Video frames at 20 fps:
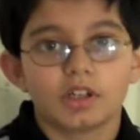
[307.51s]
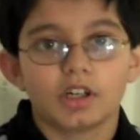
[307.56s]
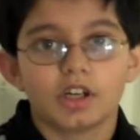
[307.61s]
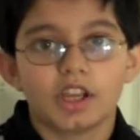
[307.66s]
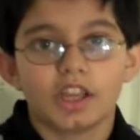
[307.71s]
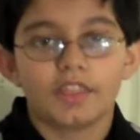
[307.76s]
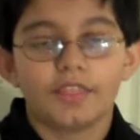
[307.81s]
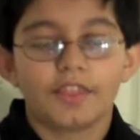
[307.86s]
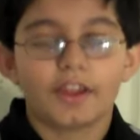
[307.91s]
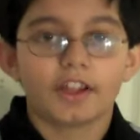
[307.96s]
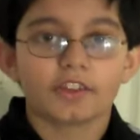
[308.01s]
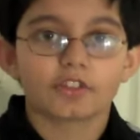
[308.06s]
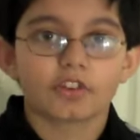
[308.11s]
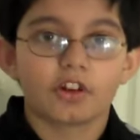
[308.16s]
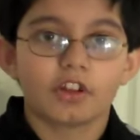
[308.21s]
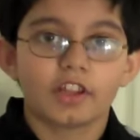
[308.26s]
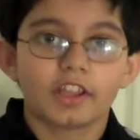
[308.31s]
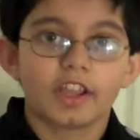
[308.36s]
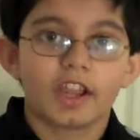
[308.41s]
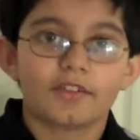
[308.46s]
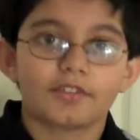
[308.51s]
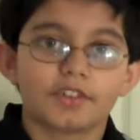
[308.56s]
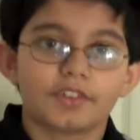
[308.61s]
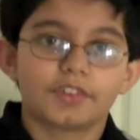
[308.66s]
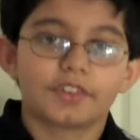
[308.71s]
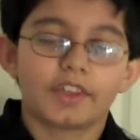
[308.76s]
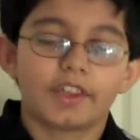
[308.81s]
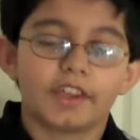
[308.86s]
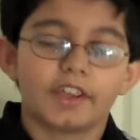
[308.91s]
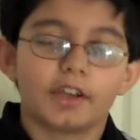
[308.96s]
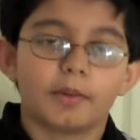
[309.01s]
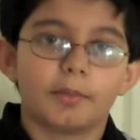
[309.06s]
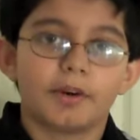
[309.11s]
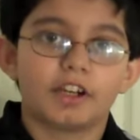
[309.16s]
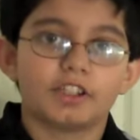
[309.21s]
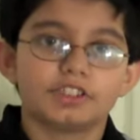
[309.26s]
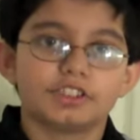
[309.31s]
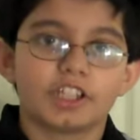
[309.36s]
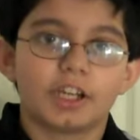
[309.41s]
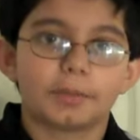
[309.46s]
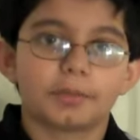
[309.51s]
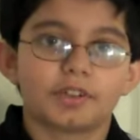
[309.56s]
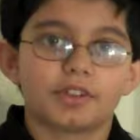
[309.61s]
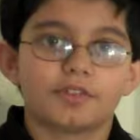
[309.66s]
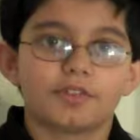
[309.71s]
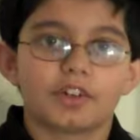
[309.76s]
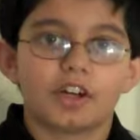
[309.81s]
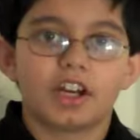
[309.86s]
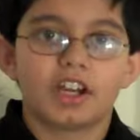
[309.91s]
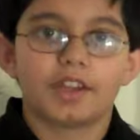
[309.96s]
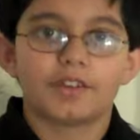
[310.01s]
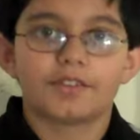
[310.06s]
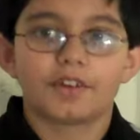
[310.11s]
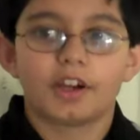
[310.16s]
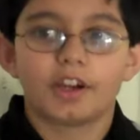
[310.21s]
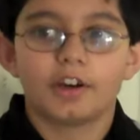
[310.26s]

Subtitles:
And that's all I have to say about Chapter 5.